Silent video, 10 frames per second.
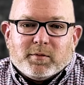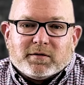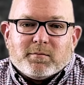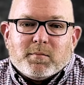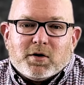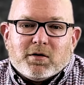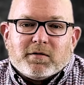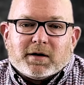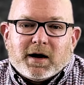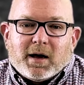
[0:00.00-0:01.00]
but the mirror
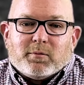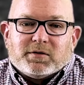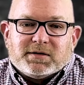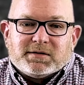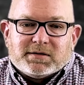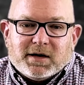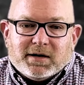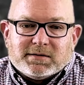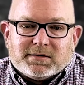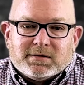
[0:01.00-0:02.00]
that God presents to
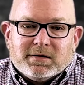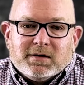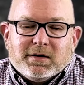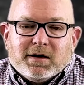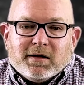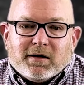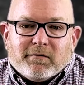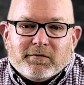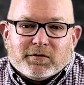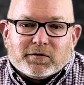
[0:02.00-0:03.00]
us and
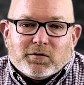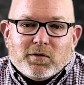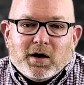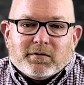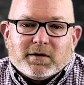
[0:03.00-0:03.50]
our physical health.